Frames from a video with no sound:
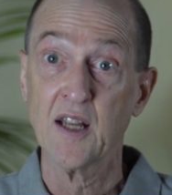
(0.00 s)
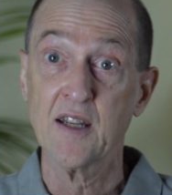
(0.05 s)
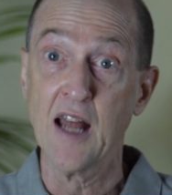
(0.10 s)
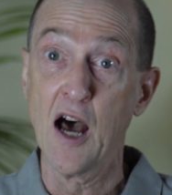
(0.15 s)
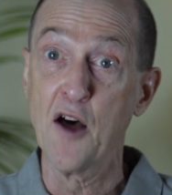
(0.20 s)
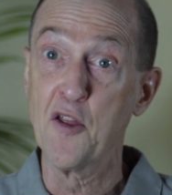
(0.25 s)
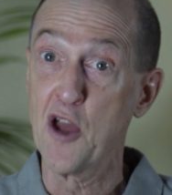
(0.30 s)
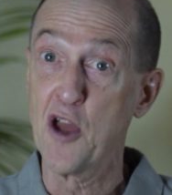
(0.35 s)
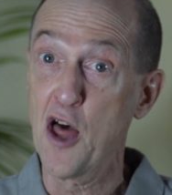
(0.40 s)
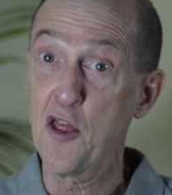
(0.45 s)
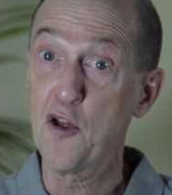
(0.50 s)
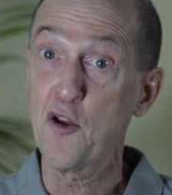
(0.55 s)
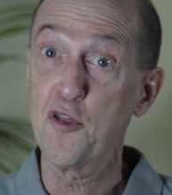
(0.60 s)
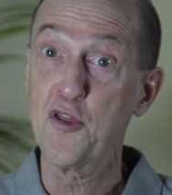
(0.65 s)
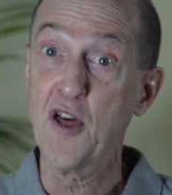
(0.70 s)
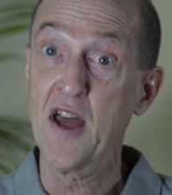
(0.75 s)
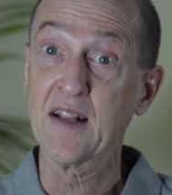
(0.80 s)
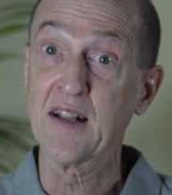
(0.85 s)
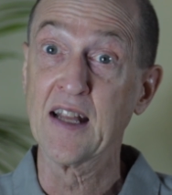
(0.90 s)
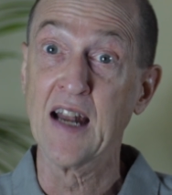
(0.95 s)
Now the other
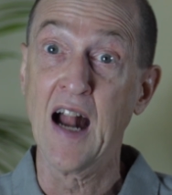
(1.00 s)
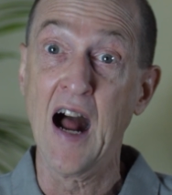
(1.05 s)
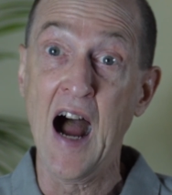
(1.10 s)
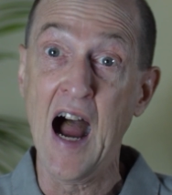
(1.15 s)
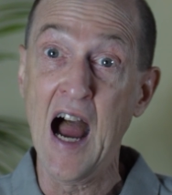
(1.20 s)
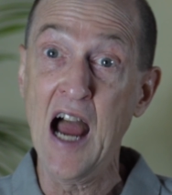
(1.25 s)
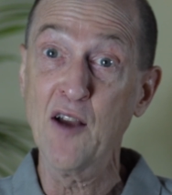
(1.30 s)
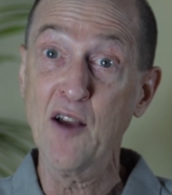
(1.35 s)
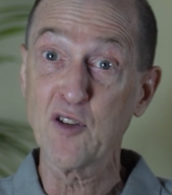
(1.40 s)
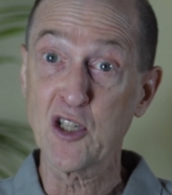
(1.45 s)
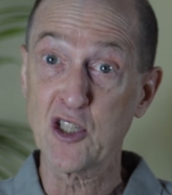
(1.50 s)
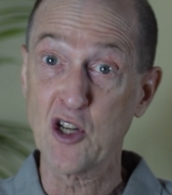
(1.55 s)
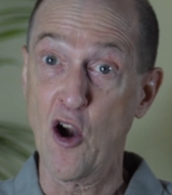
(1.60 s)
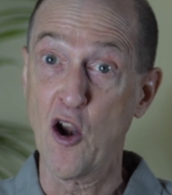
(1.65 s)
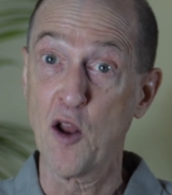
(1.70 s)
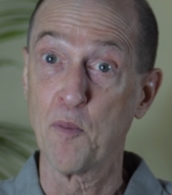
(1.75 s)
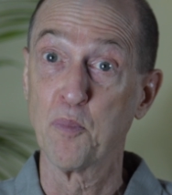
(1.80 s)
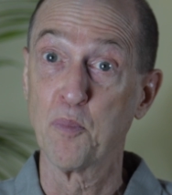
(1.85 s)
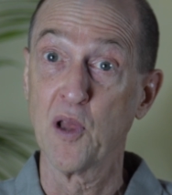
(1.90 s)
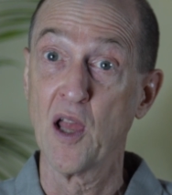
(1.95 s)
thing that I've
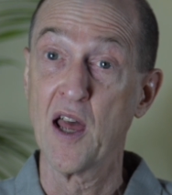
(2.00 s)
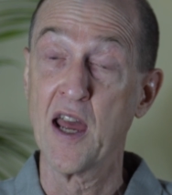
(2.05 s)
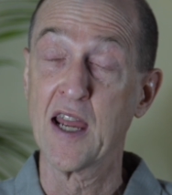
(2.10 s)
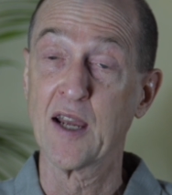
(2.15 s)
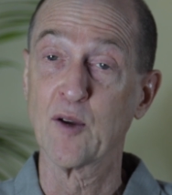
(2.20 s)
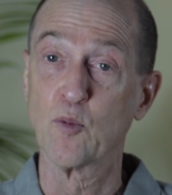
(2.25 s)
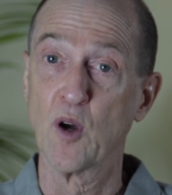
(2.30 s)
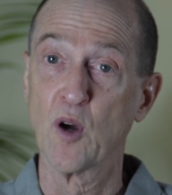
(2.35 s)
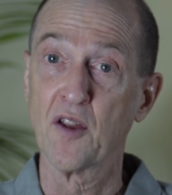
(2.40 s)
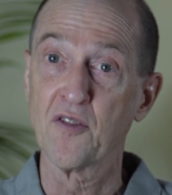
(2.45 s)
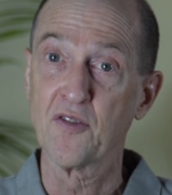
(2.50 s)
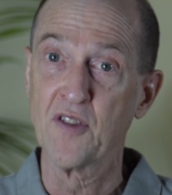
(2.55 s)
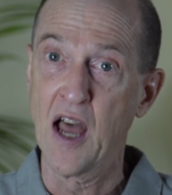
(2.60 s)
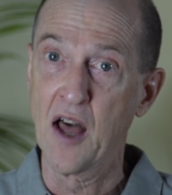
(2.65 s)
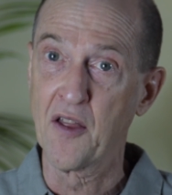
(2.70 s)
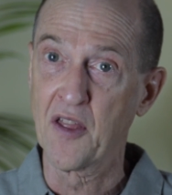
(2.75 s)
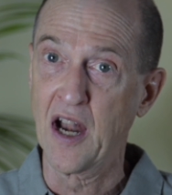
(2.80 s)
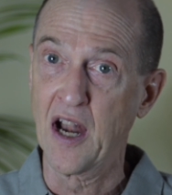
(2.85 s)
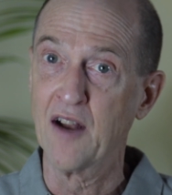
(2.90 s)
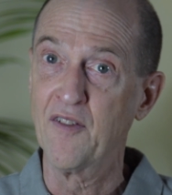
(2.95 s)
started playing with
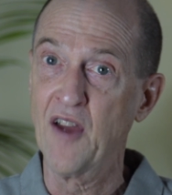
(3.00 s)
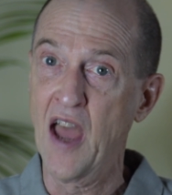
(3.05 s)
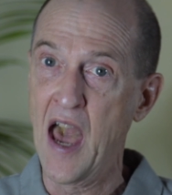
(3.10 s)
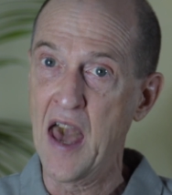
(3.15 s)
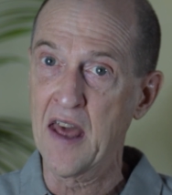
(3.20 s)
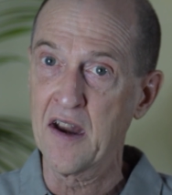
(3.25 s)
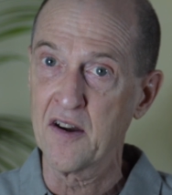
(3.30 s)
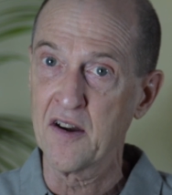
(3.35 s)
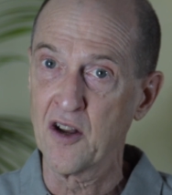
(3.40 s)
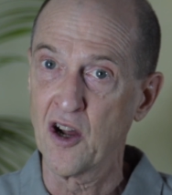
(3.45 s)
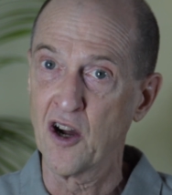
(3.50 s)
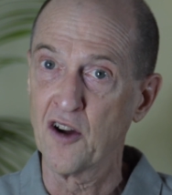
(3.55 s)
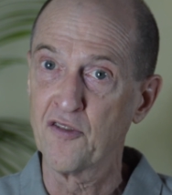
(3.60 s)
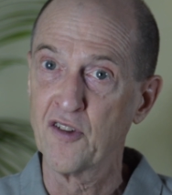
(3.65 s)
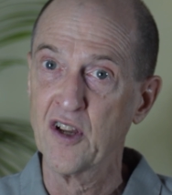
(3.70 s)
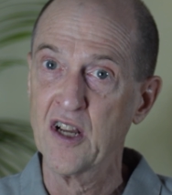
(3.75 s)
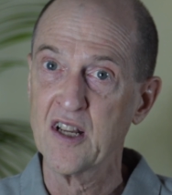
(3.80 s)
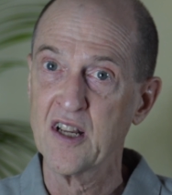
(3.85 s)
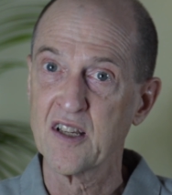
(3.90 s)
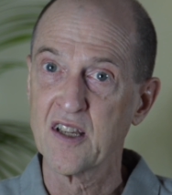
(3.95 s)
now that I've had
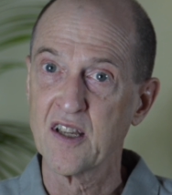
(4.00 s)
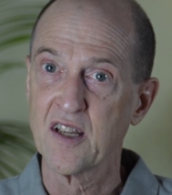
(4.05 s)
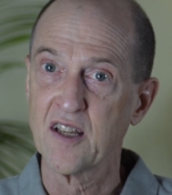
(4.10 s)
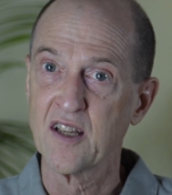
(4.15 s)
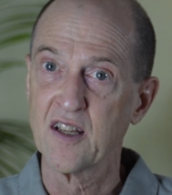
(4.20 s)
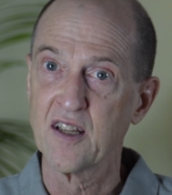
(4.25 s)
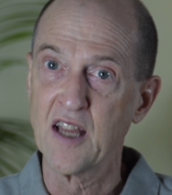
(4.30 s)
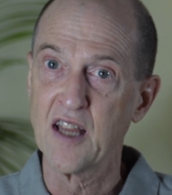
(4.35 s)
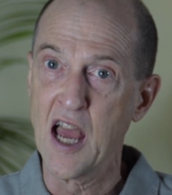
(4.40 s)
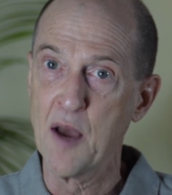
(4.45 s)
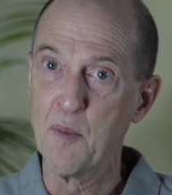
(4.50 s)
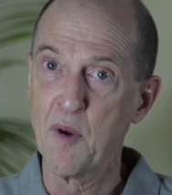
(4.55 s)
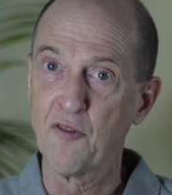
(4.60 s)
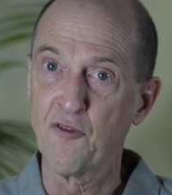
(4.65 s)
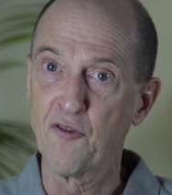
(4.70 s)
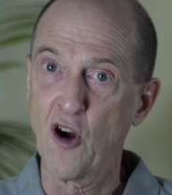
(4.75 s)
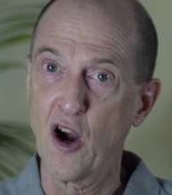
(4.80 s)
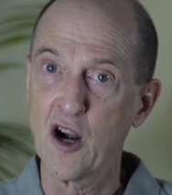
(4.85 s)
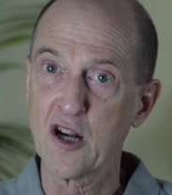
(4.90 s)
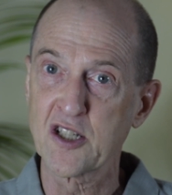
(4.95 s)
enough
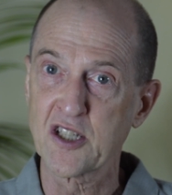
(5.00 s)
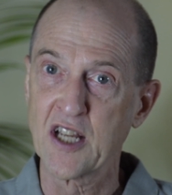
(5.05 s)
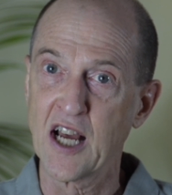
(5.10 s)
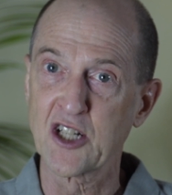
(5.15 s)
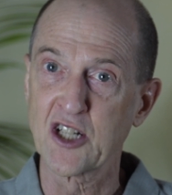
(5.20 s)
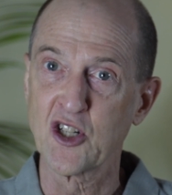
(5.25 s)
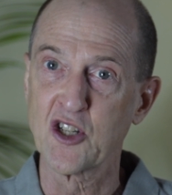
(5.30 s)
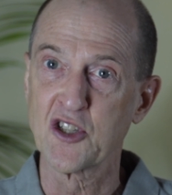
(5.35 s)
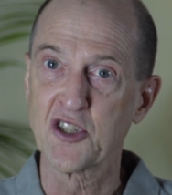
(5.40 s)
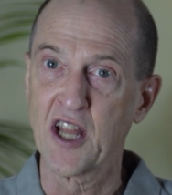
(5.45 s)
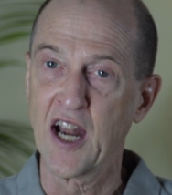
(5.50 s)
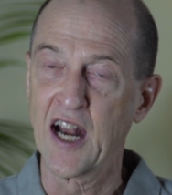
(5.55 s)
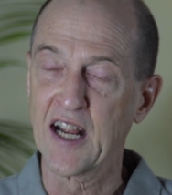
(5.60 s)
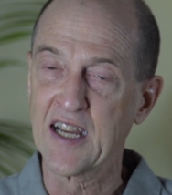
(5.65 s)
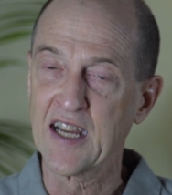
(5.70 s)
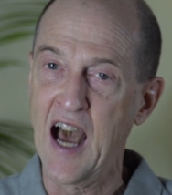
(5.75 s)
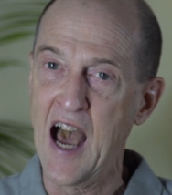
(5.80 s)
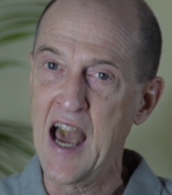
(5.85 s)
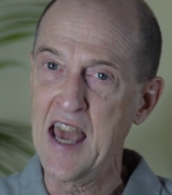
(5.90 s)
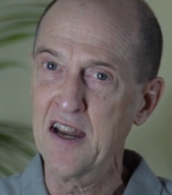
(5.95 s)
MFR sessions that I
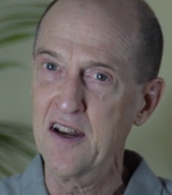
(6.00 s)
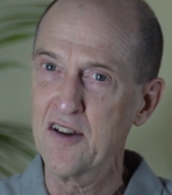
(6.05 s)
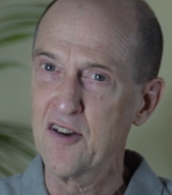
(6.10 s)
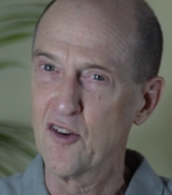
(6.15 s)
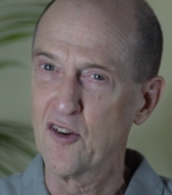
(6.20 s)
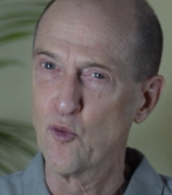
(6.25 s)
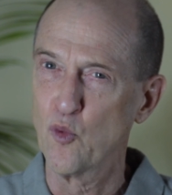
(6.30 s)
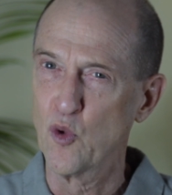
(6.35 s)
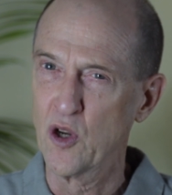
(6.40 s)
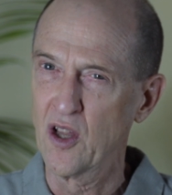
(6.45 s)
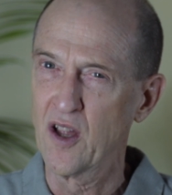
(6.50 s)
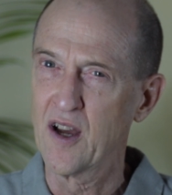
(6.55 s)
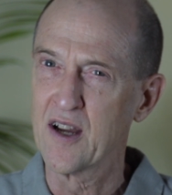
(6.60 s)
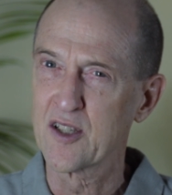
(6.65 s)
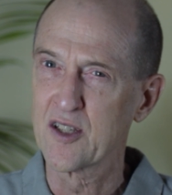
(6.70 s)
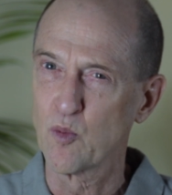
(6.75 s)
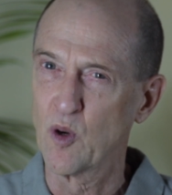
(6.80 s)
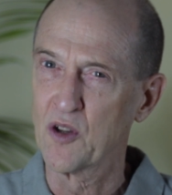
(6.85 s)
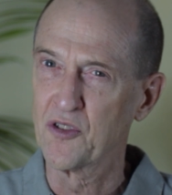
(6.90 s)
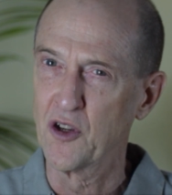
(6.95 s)
kind of
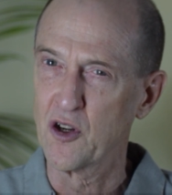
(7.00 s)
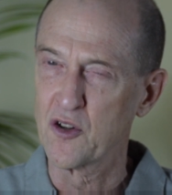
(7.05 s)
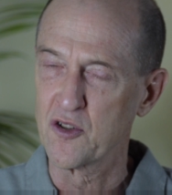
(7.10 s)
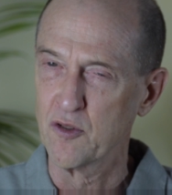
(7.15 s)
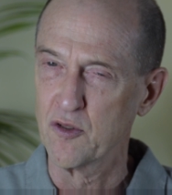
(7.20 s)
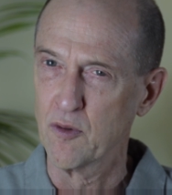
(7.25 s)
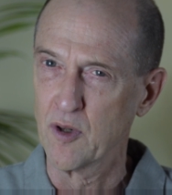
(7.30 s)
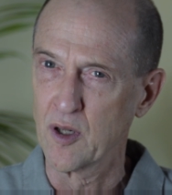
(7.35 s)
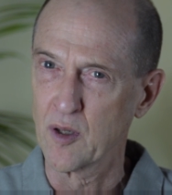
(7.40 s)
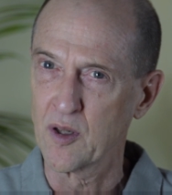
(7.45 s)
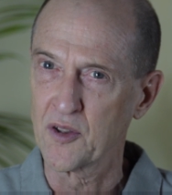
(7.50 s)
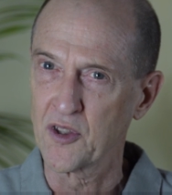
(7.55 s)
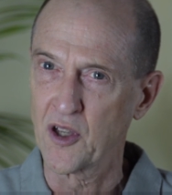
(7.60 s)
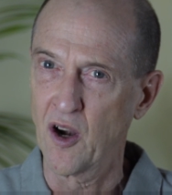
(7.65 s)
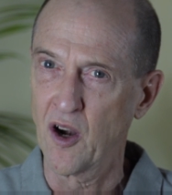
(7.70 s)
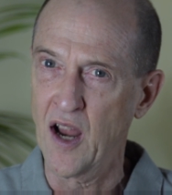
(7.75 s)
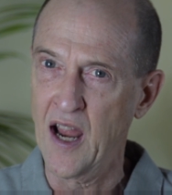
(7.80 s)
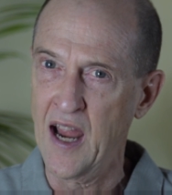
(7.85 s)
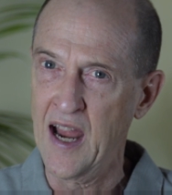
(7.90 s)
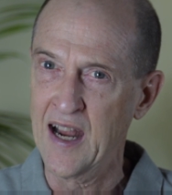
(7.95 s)
realize what they're doing with
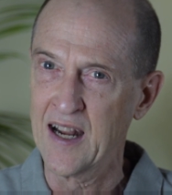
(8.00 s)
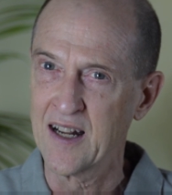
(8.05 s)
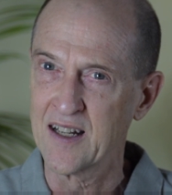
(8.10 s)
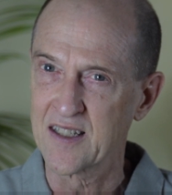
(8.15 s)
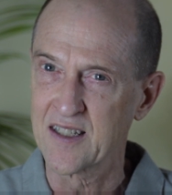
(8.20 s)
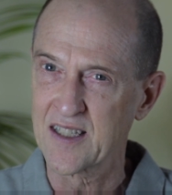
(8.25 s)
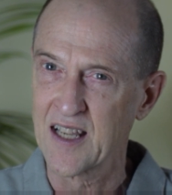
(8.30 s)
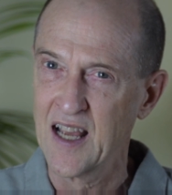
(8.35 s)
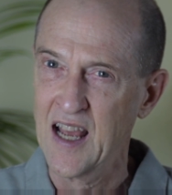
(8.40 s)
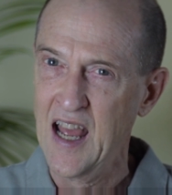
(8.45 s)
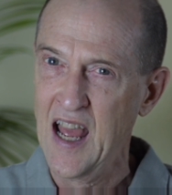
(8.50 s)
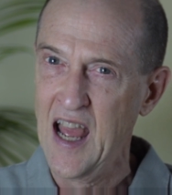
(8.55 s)
their hands,